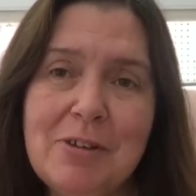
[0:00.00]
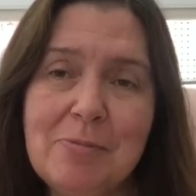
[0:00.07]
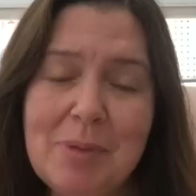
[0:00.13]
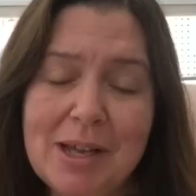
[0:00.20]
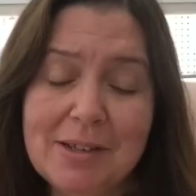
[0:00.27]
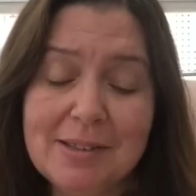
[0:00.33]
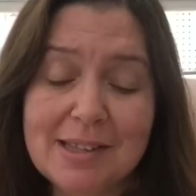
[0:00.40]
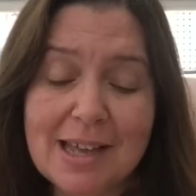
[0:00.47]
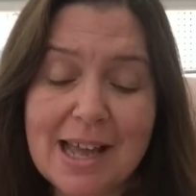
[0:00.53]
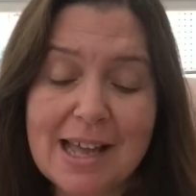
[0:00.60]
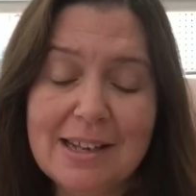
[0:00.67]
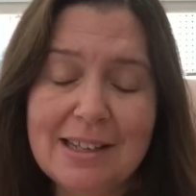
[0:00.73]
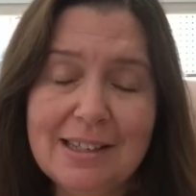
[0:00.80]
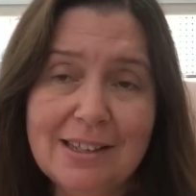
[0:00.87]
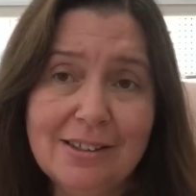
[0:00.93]
about
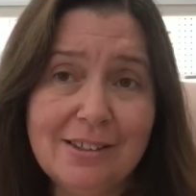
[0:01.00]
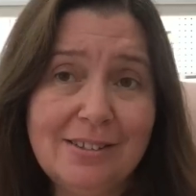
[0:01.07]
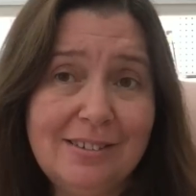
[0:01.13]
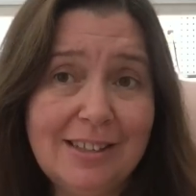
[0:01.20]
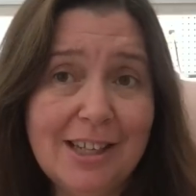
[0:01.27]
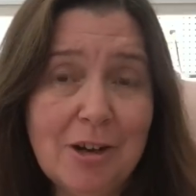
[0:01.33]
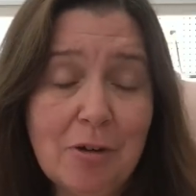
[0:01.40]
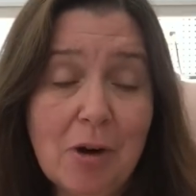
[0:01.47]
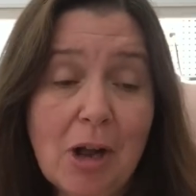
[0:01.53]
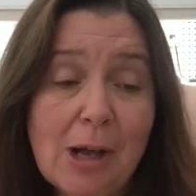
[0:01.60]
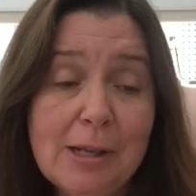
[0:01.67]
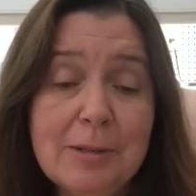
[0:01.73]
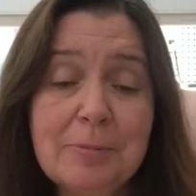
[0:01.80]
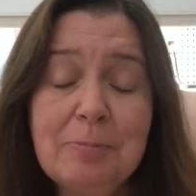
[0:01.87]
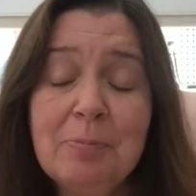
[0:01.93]
that uh, later on.